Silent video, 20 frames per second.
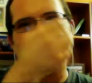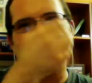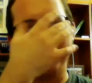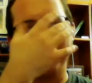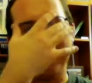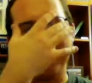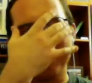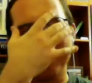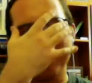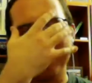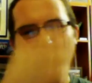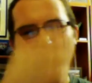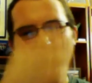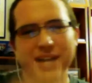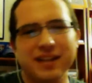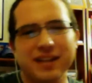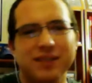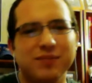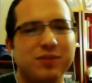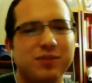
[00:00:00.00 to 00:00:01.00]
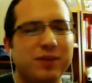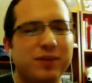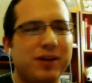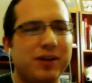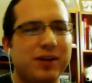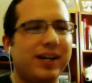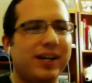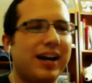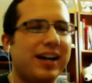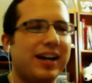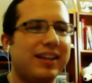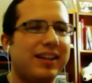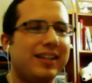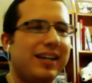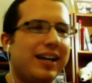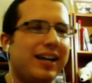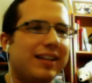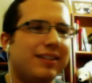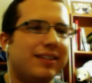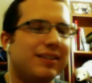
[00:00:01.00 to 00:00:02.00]
we have that random spirit guy at the
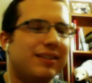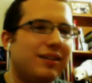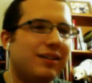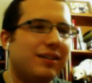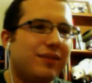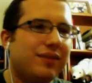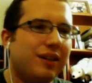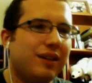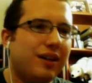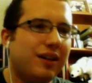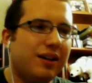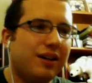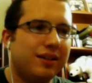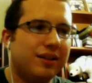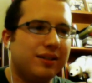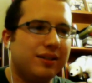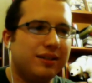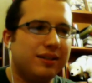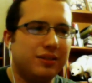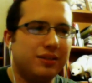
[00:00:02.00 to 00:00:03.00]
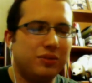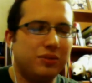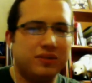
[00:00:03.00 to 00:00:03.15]
end of the